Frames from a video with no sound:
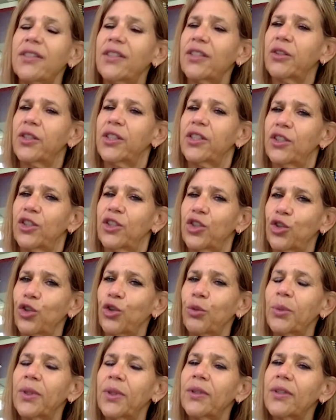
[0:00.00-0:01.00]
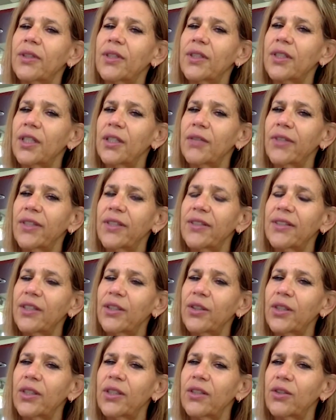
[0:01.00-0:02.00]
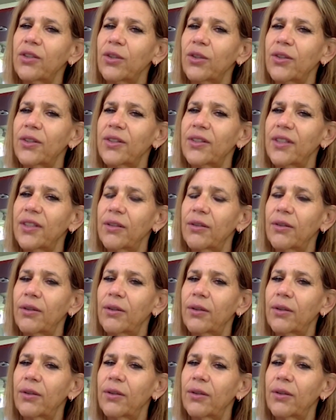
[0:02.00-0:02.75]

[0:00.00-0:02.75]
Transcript: series a German TV series, or is it?